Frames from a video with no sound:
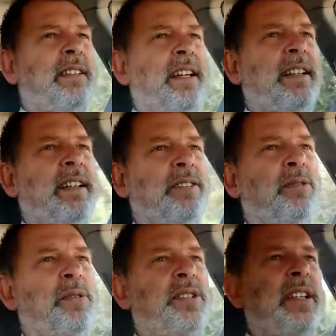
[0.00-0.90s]
And then, of
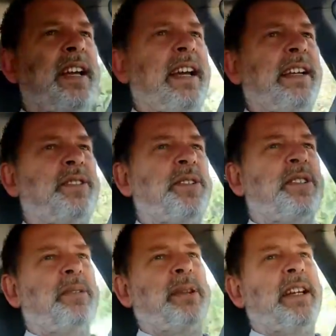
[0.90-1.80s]
course, today is
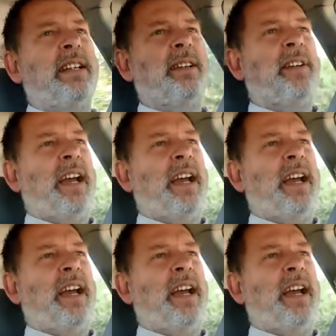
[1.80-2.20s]
just the beginning of